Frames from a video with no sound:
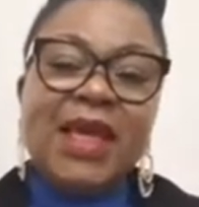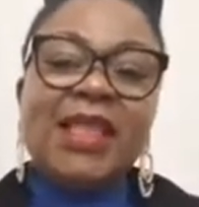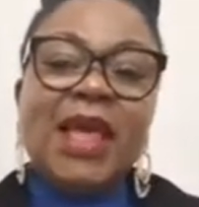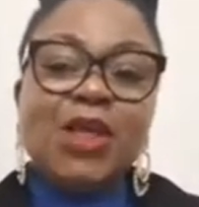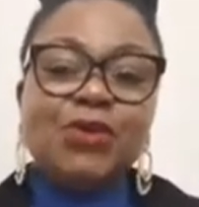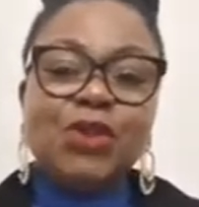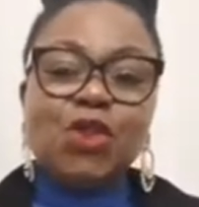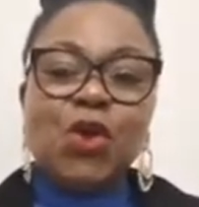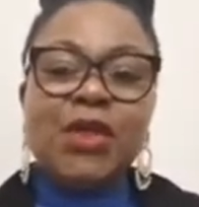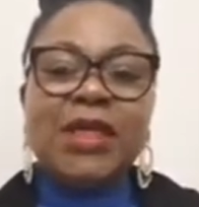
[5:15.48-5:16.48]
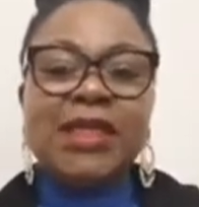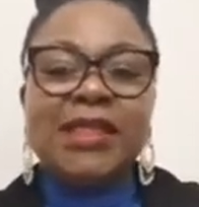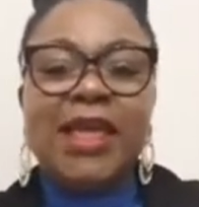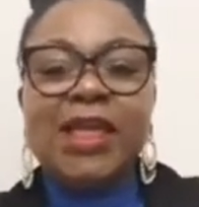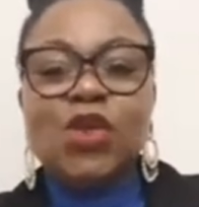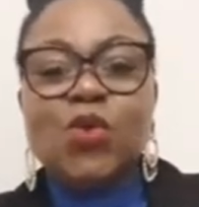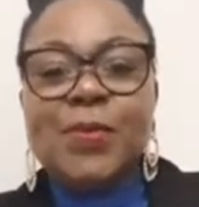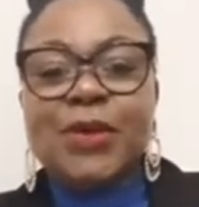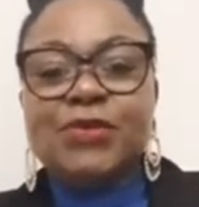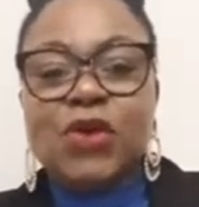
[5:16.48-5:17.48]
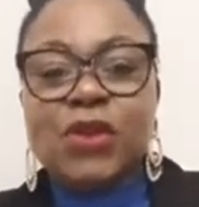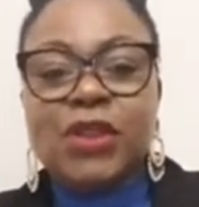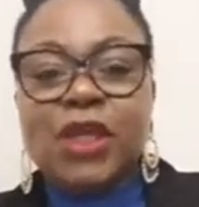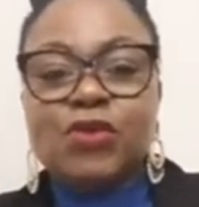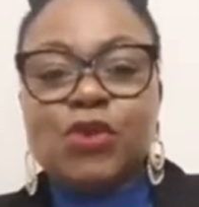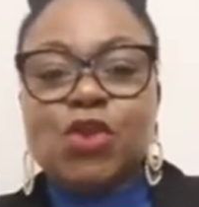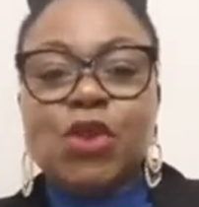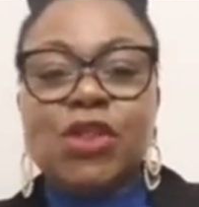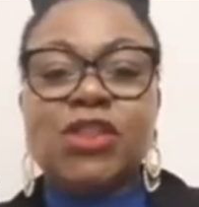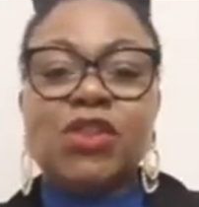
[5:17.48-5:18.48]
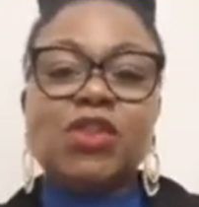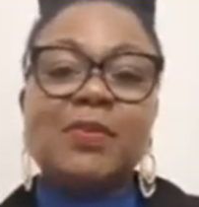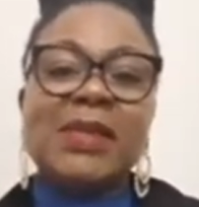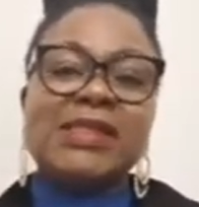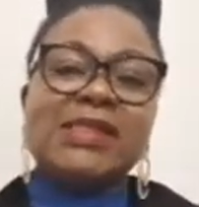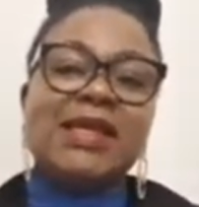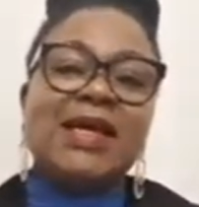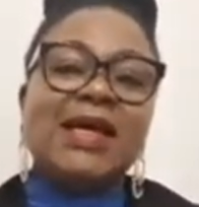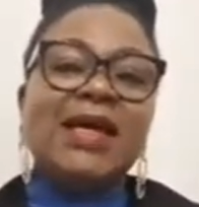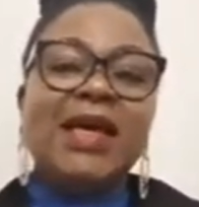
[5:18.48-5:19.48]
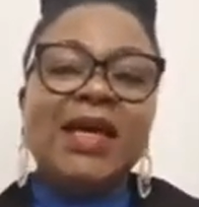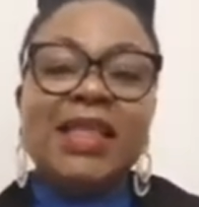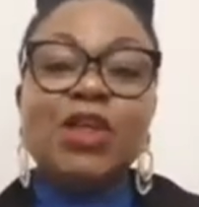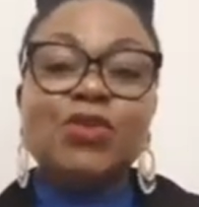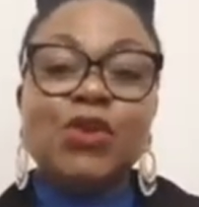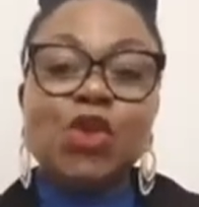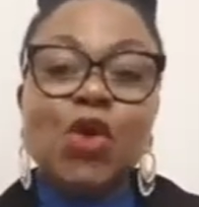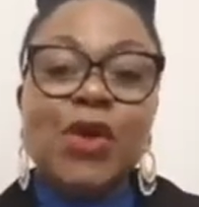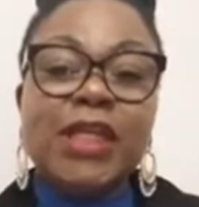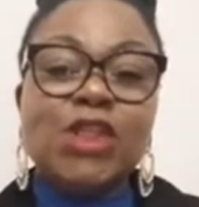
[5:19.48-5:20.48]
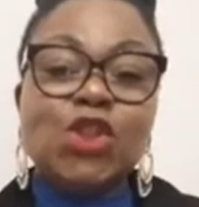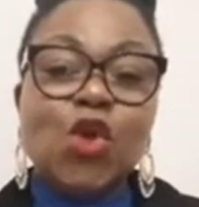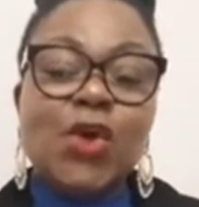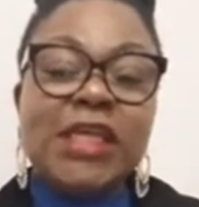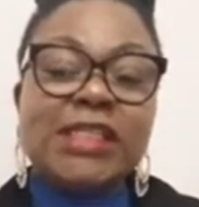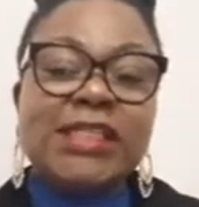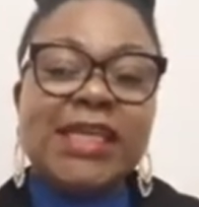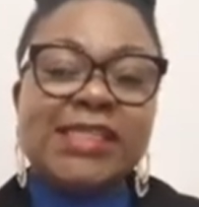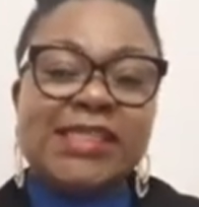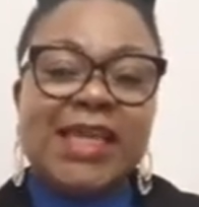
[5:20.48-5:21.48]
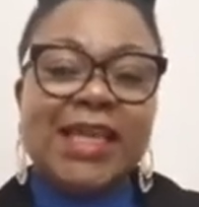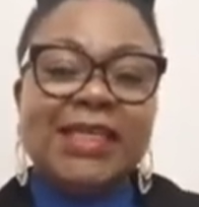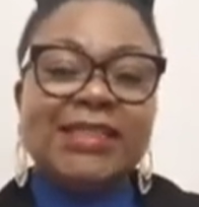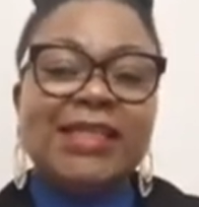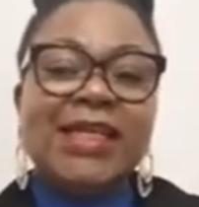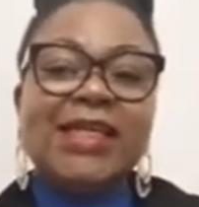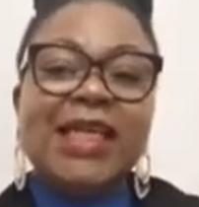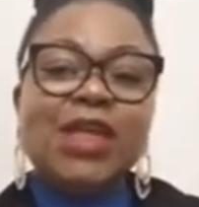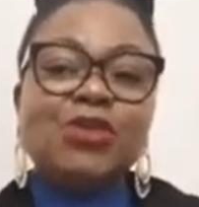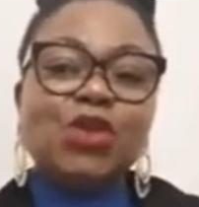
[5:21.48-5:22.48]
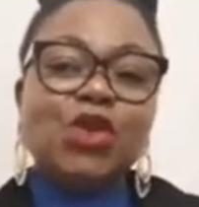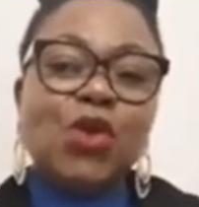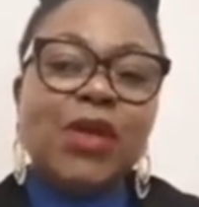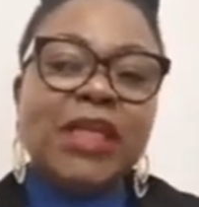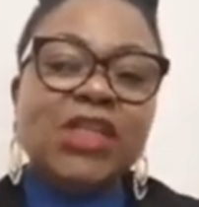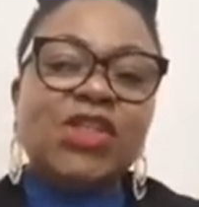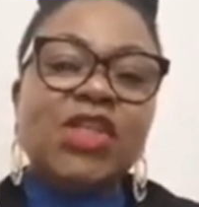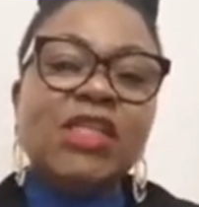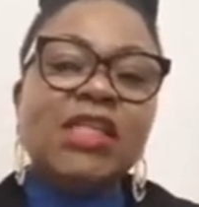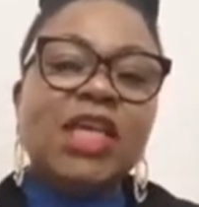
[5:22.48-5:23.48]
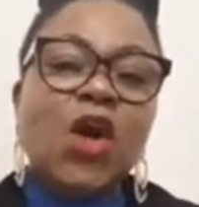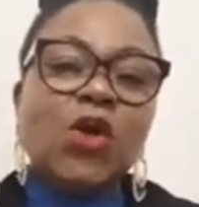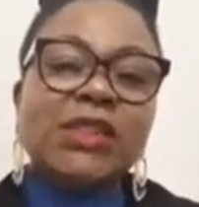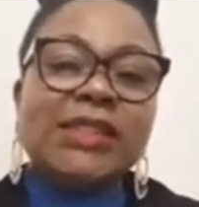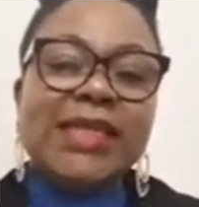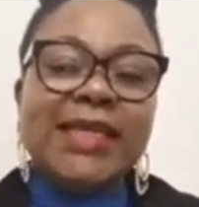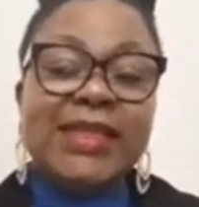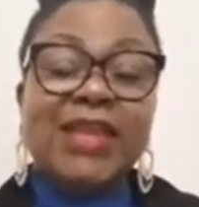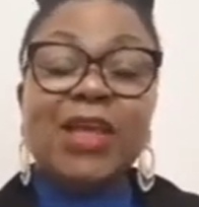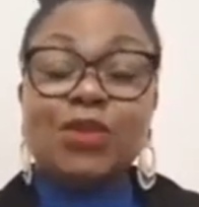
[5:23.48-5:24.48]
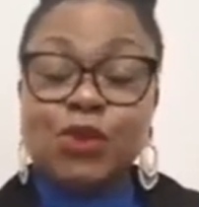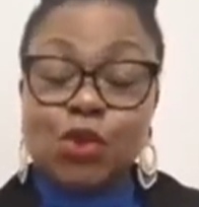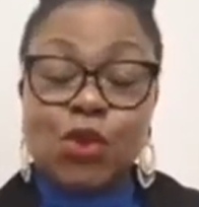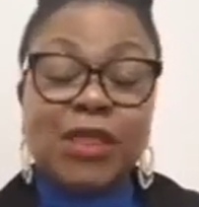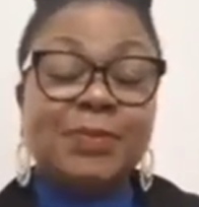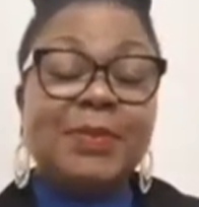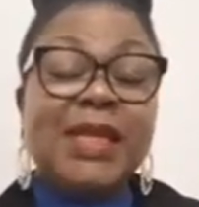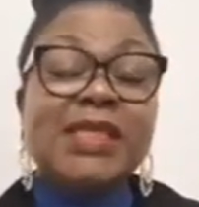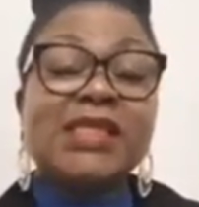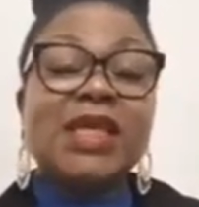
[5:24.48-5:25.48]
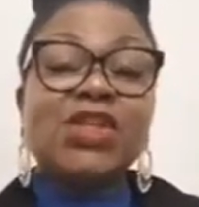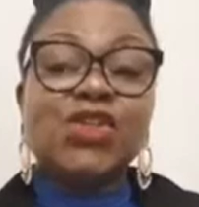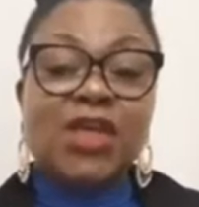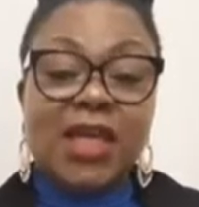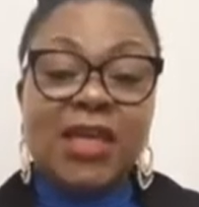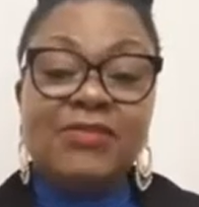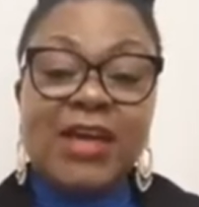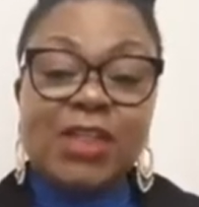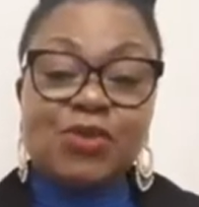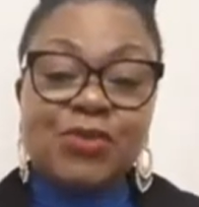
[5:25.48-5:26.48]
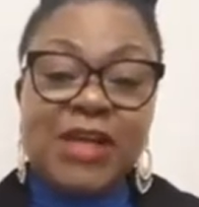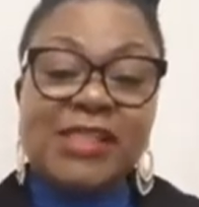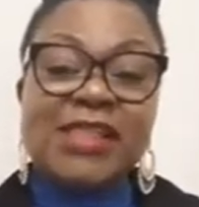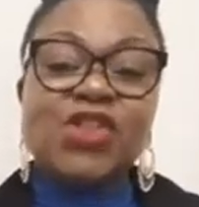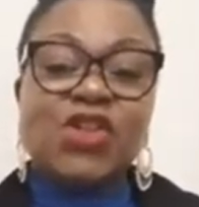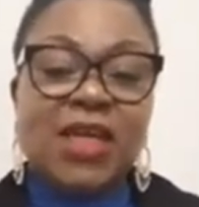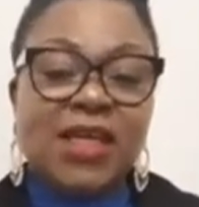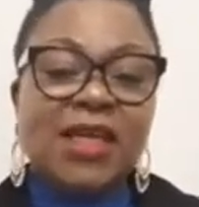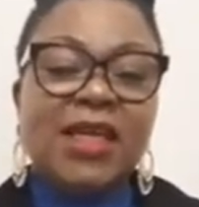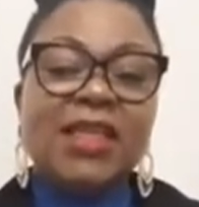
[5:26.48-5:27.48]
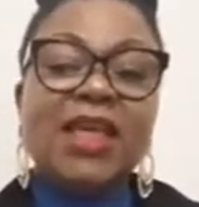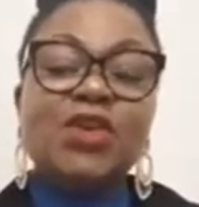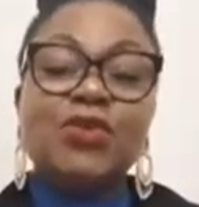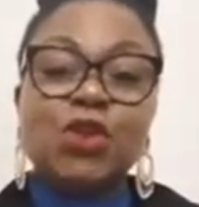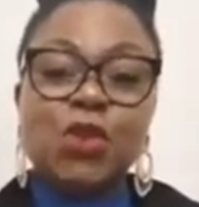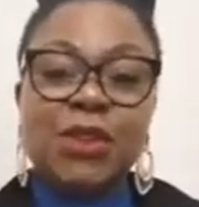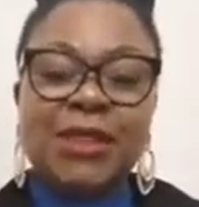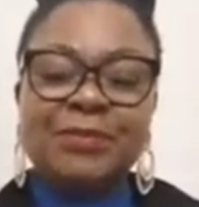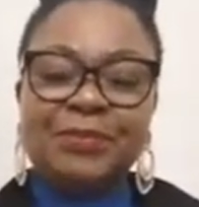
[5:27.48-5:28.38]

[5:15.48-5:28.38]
Thank you for joining. Thank you, woman of God. Thank you for joining. Dr. Marcia. Thank you for joining. Joey Dixon. Thank you for joining. Chidi Odili. Thank you for joining. Please share. Invite your friends and share. Thank you for joining.